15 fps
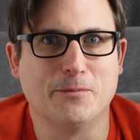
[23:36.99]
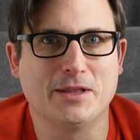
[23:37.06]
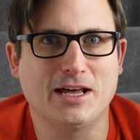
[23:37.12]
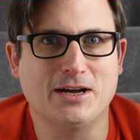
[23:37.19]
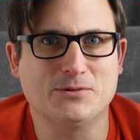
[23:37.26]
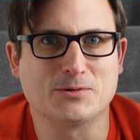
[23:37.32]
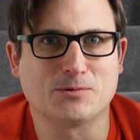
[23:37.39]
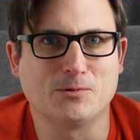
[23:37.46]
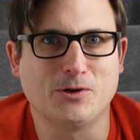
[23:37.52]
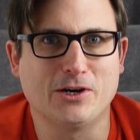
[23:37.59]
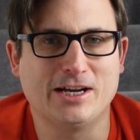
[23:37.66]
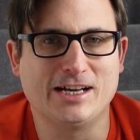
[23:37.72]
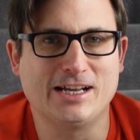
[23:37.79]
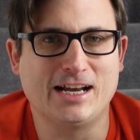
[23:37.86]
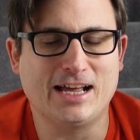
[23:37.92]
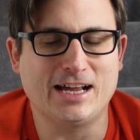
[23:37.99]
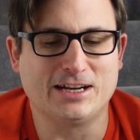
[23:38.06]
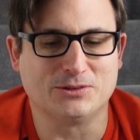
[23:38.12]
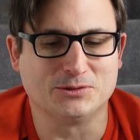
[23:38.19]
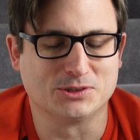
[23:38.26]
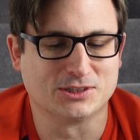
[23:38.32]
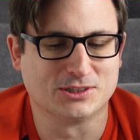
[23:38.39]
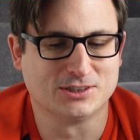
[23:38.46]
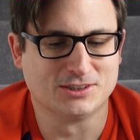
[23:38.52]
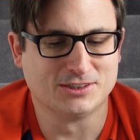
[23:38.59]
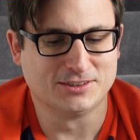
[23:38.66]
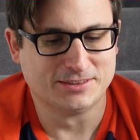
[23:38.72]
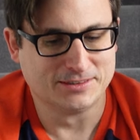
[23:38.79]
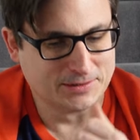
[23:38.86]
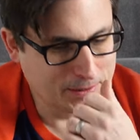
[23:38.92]
but that was really loud.
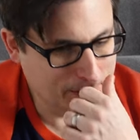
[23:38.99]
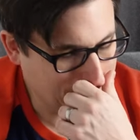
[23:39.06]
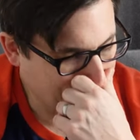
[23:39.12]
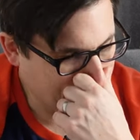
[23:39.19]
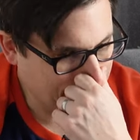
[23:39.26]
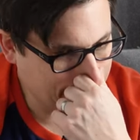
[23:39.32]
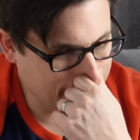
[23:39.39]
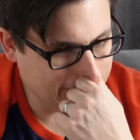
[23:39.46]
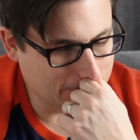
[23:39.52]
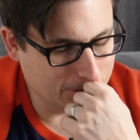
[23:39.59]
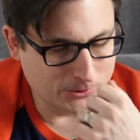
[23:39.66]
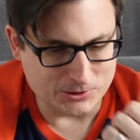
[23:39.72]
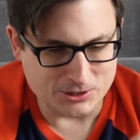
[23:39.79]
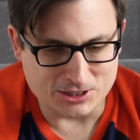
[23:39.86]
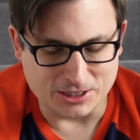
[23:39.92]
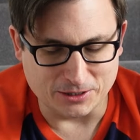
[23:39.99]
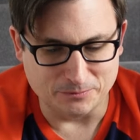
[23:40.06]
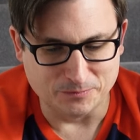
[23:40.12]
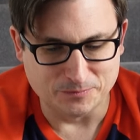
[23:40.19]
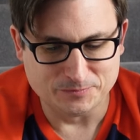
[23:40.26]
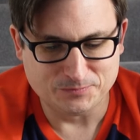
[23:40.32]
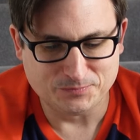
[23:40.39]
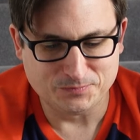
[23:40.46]
Awesome.